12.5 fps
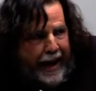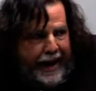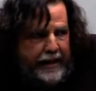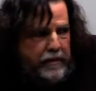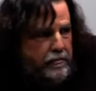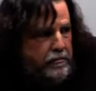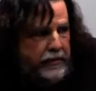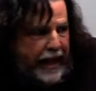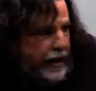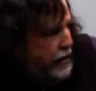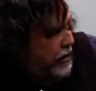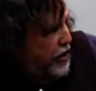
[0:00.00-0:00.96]

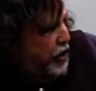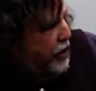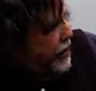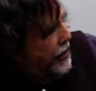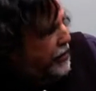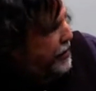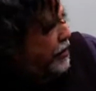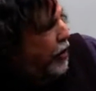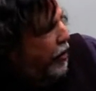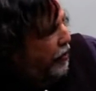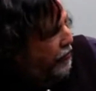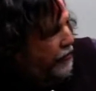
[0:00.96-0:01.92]
eight, ten
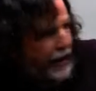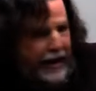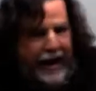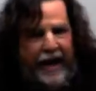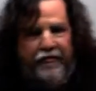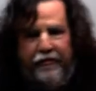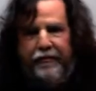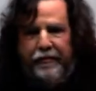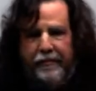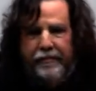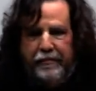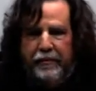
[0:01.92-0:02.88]
years of
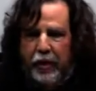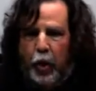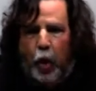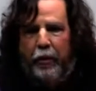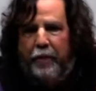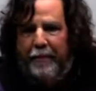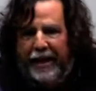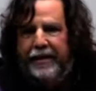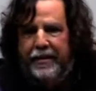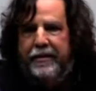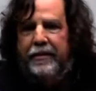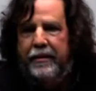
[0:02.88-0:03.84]
left
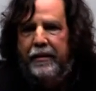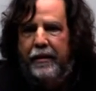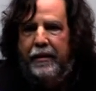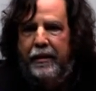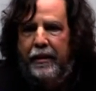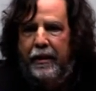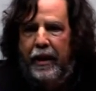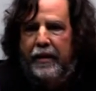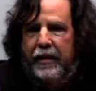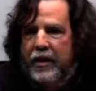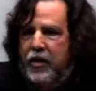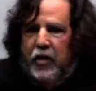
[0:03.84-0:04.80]
governments,
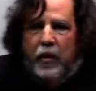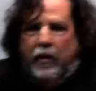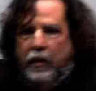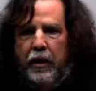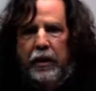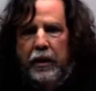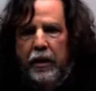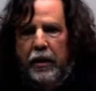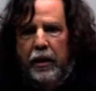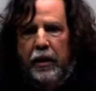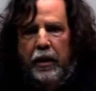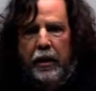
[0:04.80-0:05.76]
and then suddenly
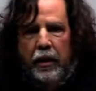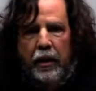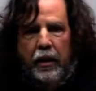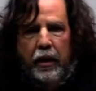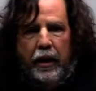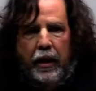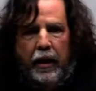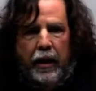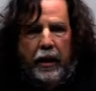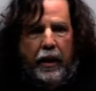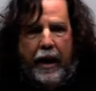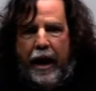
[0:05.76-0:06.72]

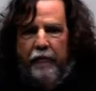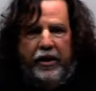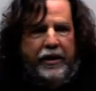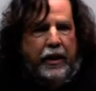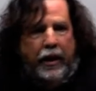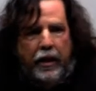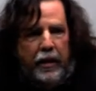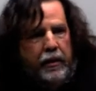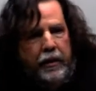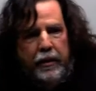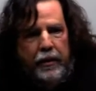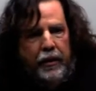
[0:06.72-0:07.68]
uh, having
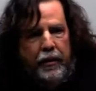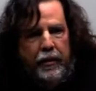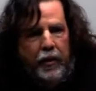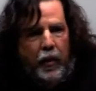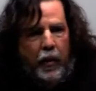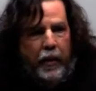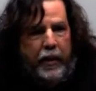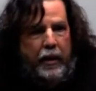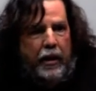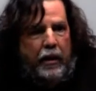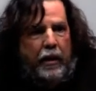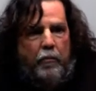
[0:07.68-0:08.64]
their, you know,
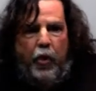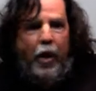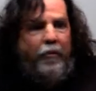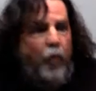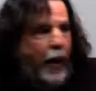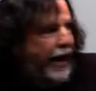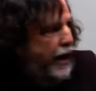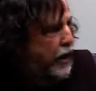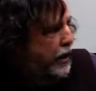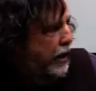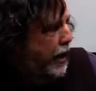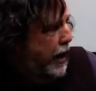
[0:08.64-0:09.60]
in an abrupt
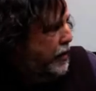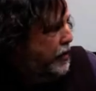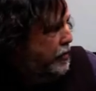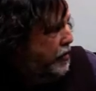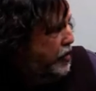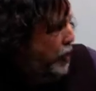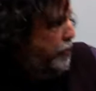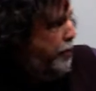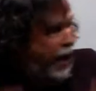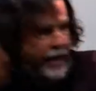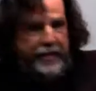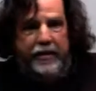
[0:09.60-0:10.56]
way and
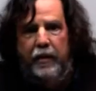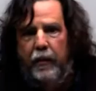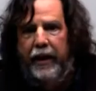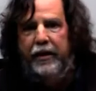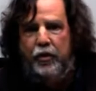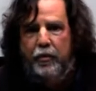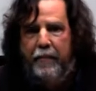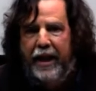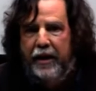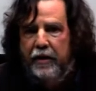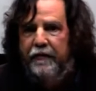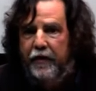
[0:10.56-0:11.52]
surprising way to
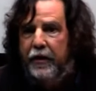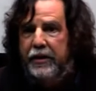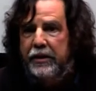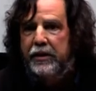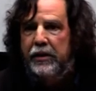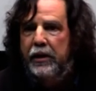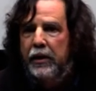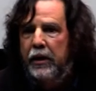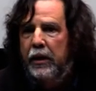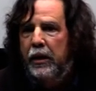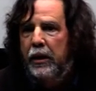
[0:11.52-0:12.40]
many of us,